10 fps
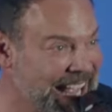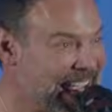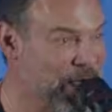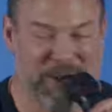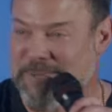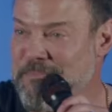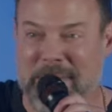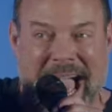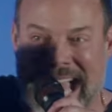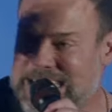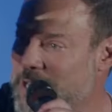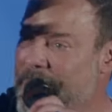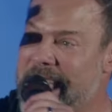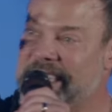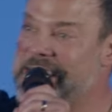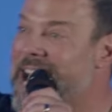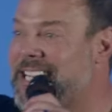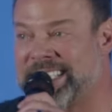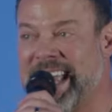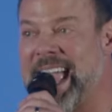It was magic, man. The
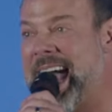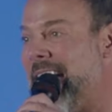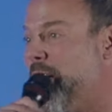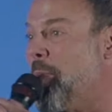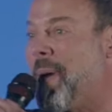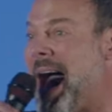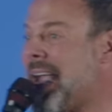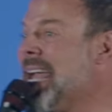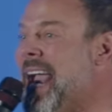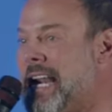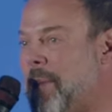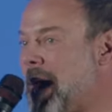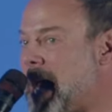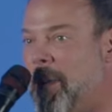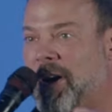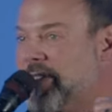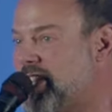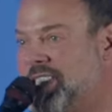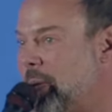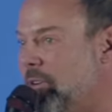next day I go back and I'm like, I'm gonna,
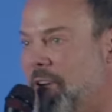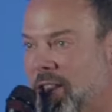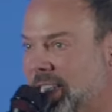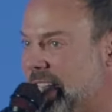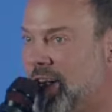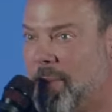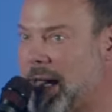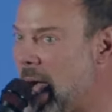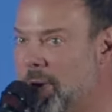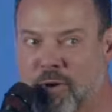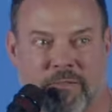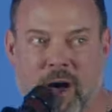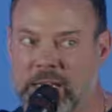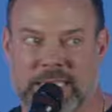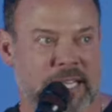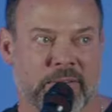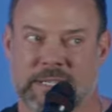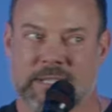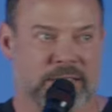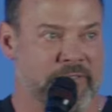because they were volunteering. I'm like, I'm gonna go volunteer at
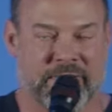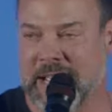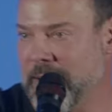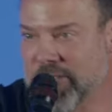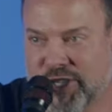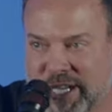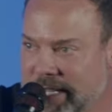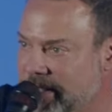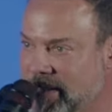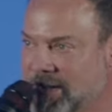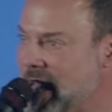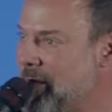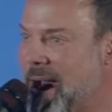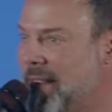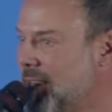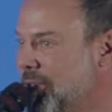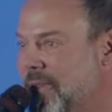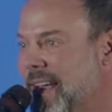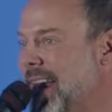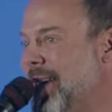this event in Jesus' name.
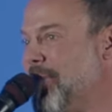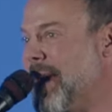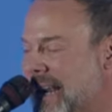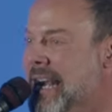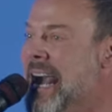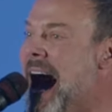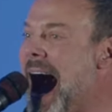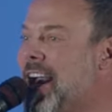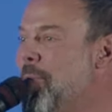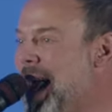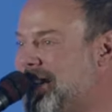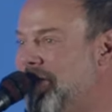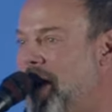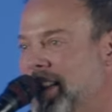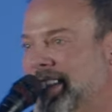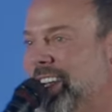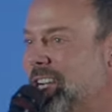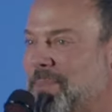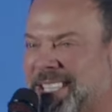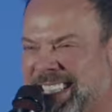Hallelujah. Amen. I go back to volunteer and
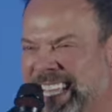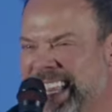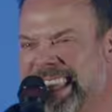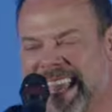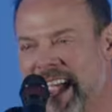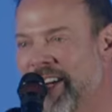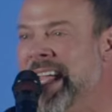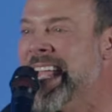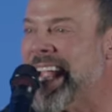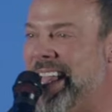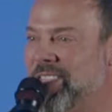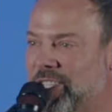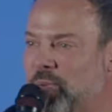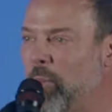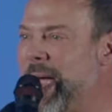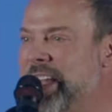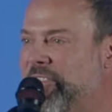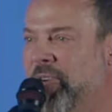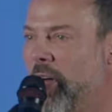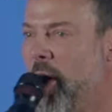I'm sitting there in this, waiting
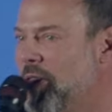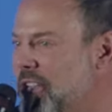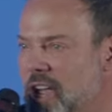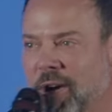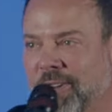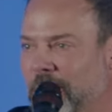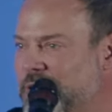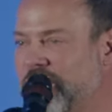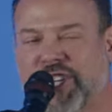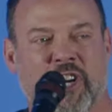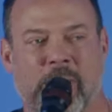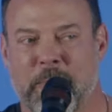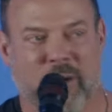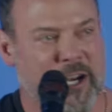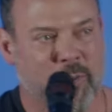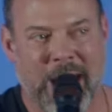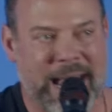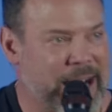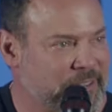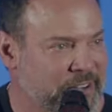for all the young adults to show up. We're gonna
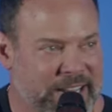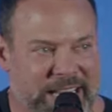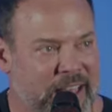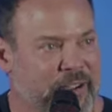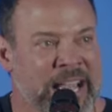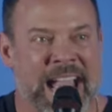ride out there together.